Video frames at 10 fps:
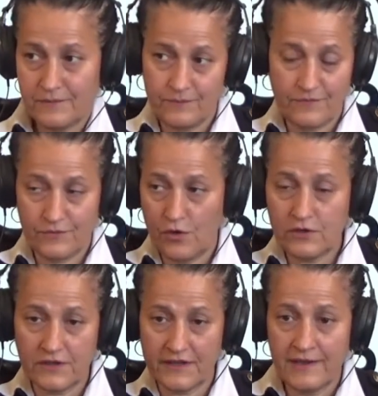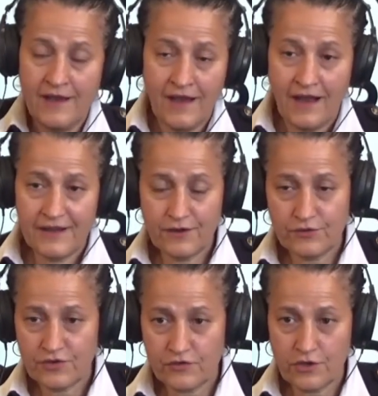Locally, I go
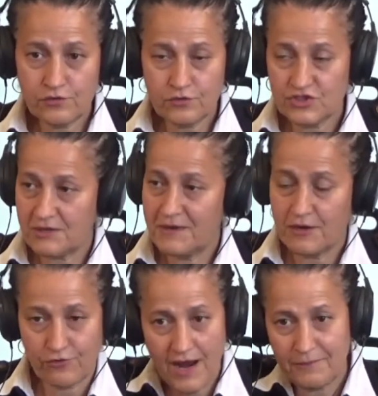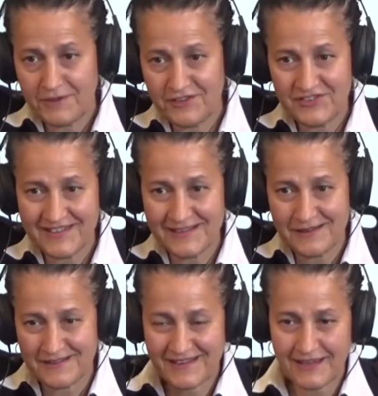to the local gym here, Rami's
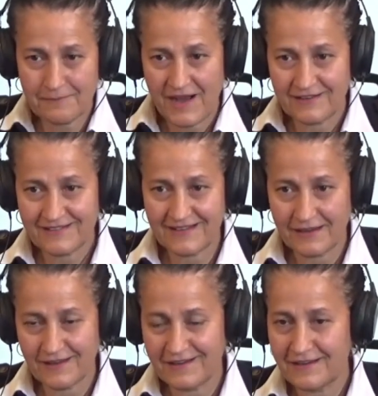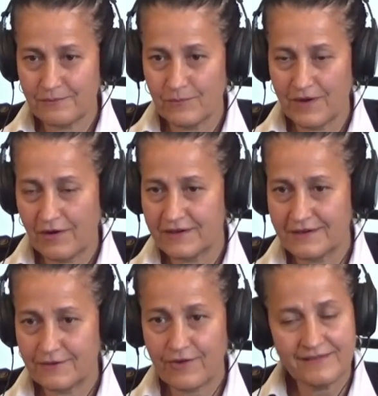kickboxing on
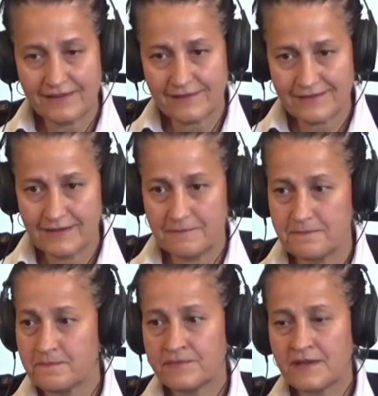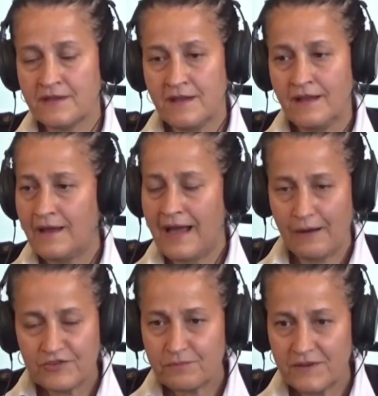Rising Sun. How
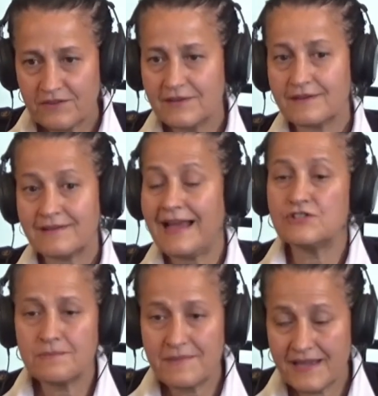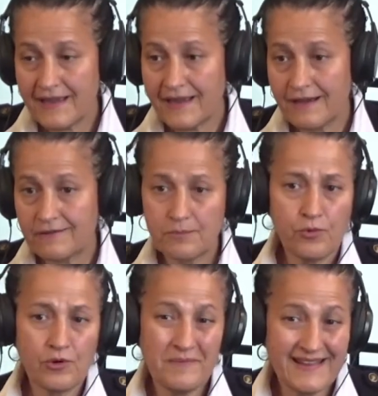was business? How'd you make out? The poor
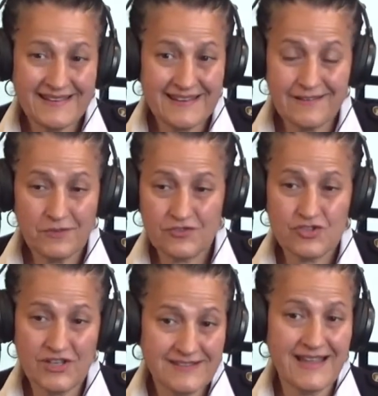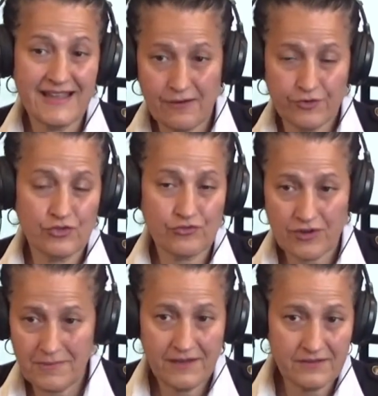man was shut down for 3
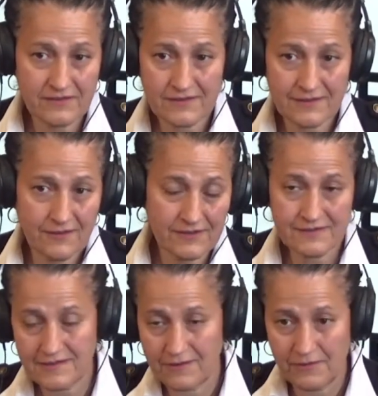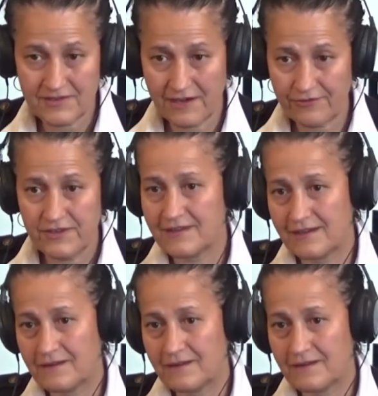months, lost almost everything,